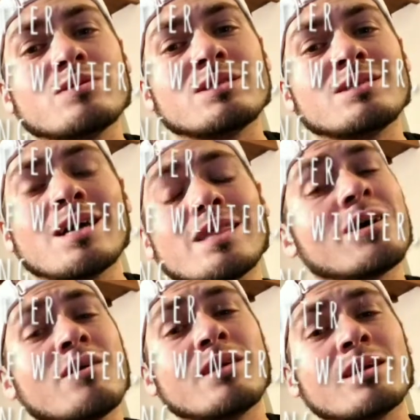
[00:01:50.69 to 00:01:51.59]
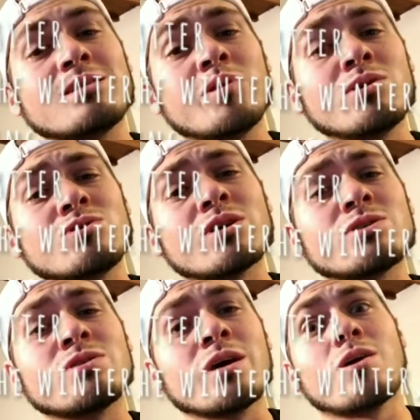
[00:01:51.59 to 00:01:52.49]
It's not that hard to honestly build a
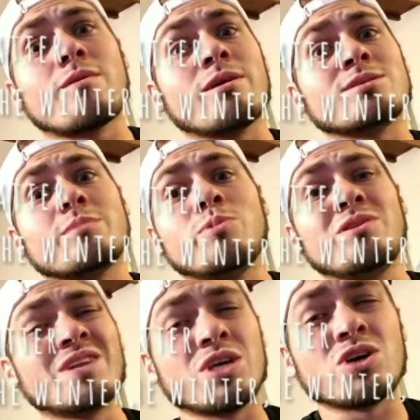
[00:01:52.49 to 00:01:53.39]
structure around a simple, even